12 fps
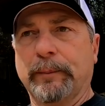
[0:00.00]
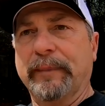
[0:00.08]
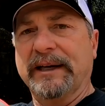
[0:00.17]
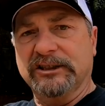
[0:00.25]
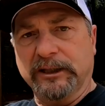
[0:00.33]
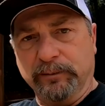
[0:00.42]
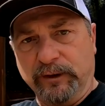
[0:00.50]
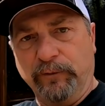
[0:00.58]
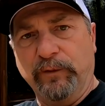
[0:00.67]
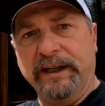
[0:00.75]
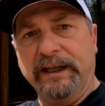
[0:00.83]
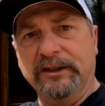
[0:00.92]
mess up the
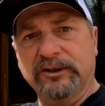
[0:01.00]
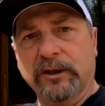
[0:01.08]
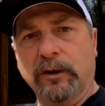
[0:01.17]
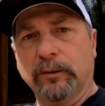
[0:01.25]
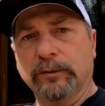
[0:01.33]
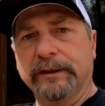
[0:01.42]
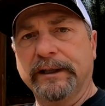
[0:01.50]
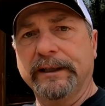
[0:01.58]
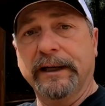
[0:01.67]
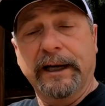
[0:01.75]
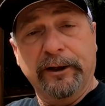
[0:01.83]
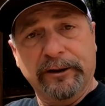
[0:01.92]
finish on
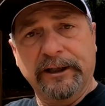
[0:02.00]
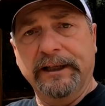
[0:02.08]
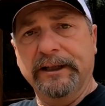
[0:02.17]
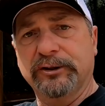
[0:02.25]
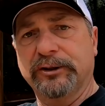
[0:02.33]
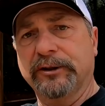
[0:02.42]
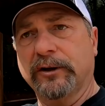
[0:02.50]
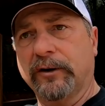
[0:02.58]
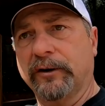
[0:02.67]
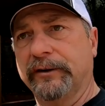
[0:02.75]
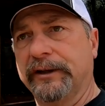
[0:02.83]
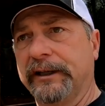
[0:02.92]
the air condition
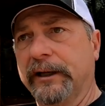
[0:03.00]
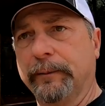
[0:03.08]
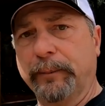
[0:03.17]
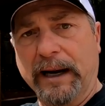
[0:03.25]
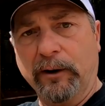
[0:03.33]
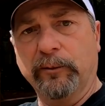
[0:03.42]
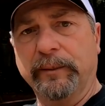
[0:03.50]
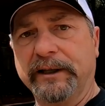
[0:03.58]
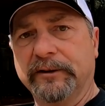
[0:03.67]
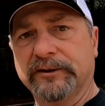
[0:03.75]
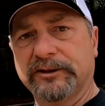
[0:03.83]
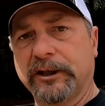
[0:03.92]
or the power
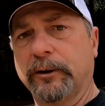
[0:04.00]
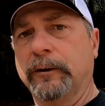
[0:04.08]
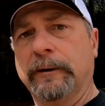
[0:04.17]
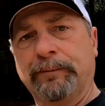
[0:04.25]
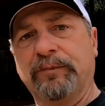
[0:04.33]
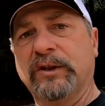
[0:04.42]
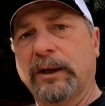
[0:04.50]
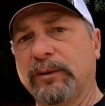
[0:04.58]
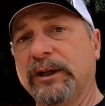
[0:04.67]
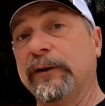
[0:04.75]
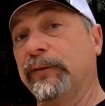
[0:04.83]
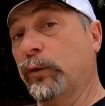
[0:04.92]
meter. So
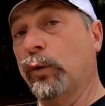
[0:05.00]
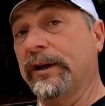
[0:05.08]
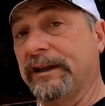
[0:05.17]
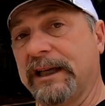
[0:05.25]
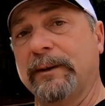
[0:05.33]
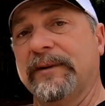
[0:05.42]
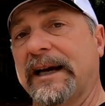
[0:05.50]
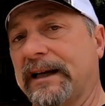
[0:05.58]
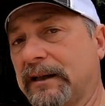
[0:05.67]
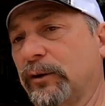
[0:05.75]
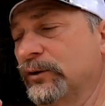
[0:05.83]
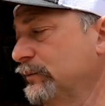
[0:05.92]
WD-40, keep that
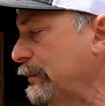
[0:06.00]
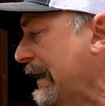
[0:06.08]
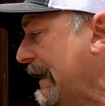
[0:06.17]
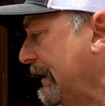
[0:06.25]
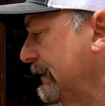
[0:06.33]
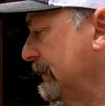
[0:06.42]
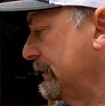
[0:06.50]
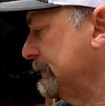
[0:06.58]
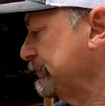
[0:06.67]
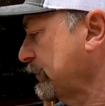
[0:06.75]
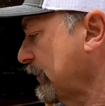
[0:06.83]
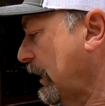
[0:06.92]
close by.
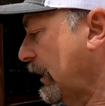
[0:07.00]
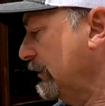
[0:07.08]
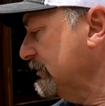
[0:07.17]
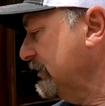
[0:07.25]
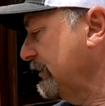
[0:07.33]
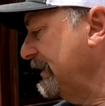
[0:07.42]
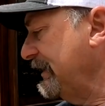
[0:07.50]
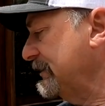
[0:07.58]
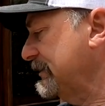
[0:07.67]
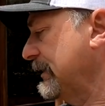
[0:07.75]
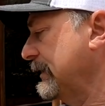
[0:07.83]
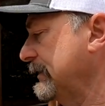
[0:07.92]
Also,
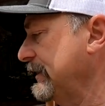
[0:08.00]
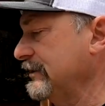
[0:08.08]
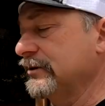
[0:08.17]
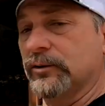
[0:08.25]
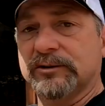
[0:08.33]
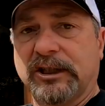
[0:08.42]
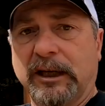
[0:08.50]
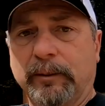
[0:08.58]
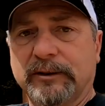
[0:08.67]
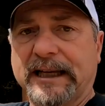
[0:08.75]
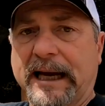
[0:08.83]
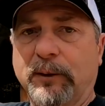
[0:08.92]
these little tub
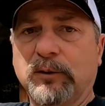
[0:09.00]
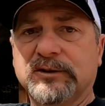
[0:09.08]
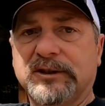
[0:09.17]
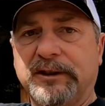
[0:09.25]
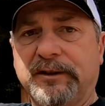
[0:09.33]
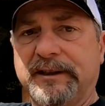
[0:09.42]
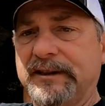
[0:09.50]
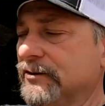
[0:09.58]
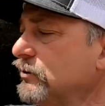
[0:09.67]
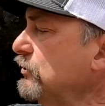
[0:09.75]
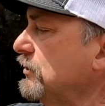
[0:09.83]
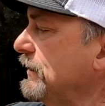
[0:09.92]
of towels here, these
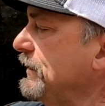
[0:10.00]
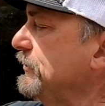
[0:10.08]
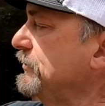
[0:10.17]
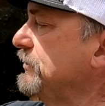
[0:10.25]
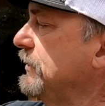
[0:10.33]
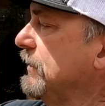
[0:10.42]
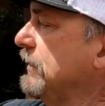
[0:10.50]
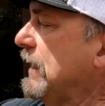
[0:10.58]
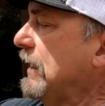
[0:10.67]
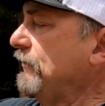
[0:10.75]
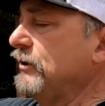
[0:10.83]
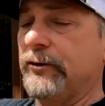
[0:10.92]
little cleaners,
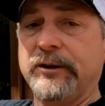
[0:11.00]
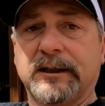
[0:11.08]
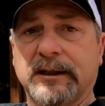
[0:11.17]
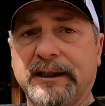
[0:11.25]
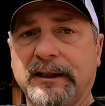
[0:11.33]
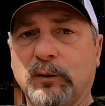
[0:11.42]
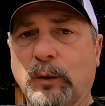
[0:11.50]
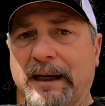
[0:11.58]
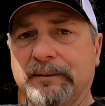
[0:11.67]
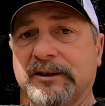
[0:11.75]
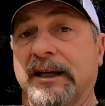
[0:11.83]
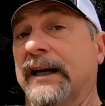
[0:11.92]
heavy duty cleaning
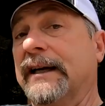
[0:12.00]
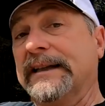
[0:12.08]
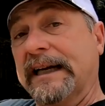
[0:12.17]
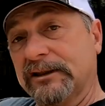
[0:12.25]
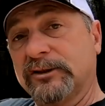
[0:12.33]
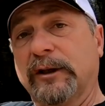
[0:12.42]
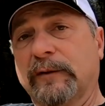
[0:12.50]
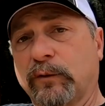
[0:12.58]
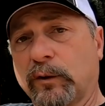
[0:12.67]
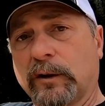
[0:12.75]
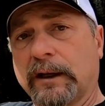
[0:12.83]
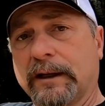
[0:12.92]
wipes, that's good
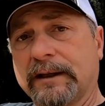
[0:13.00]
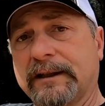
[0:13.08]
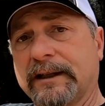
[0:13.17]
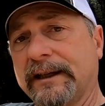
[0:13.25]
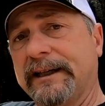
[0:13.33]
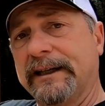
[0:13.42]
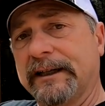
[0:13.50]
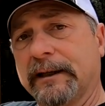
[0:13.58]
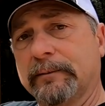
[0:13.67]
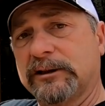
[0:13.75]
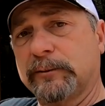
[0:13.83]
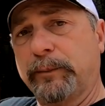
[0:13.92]
for cleaning
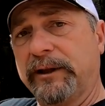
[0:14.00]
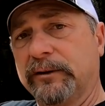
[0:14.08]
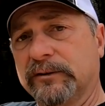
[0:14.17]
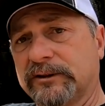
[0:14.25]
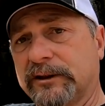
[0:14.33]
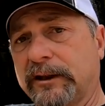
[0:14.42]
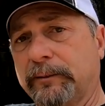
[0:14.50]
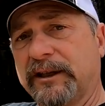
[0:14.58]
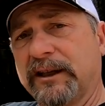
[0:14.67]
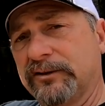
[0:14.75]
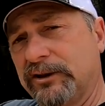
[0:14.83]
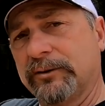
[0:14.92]
up spills,
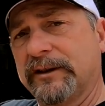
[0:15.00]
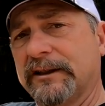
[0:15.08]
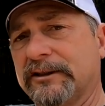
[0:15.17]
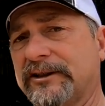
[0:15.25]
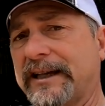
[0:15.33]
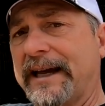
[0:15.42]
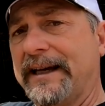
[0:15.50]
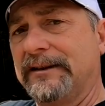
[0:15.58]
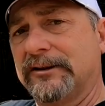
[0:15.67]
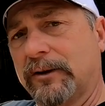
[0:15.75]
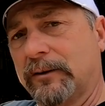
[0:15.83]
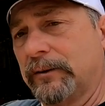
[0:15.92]
because you'll get
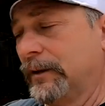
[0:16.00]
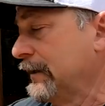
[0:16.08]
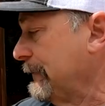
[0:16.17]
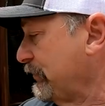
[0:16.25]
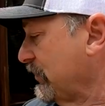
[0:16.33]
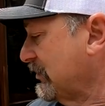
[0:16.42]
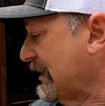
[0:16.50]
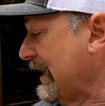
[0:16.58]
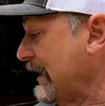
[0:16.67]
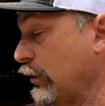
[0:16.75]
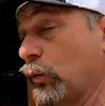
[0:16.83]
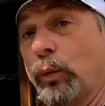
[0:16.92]
stain
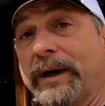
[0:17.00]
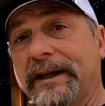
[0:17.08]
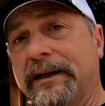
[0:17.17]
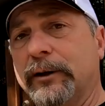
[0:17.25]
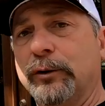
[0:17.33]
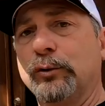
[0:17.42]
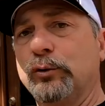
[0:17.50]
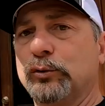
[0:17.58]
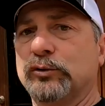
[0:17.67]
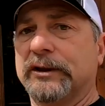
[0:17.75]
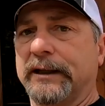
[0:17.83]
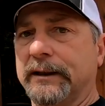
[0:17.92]
on
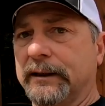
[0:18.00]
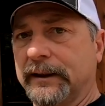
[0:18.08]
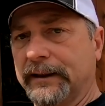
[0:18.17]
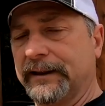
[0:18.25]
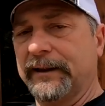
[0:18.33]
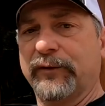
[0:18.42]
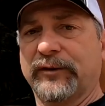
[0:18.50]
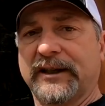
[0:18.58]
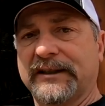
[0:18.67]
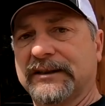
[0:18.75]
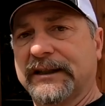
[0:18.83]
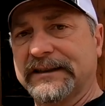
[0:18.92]
windows and different
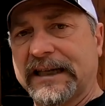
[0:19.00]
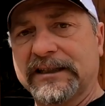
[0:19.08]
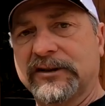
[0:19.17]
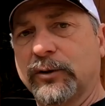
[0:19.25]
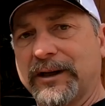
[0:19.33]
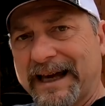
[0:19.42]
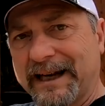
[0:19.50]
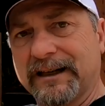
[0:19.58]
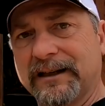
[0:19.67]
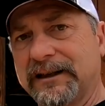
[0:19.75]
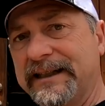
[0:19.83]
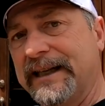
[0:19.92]
things like that. So kind of
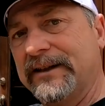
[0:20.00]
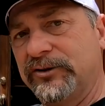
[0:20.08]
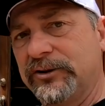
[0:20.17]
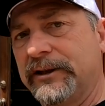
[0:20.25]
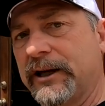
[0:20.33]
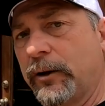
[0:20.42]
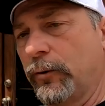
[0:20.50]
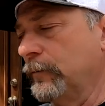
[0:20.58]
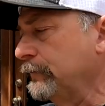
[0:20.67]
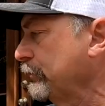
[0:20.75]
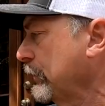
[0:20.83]
clean as you go.